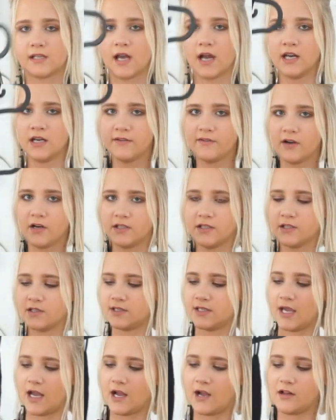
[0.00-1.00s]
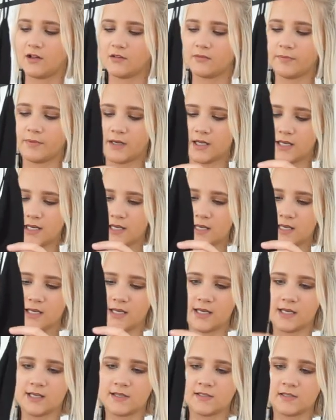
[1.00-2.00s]
kind of hard to tell, but it
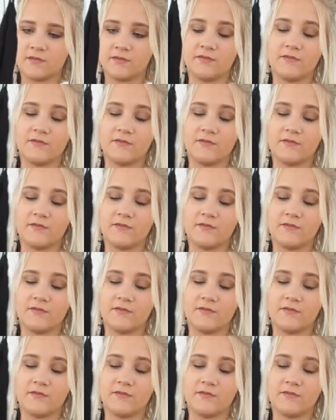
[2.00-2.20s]
is a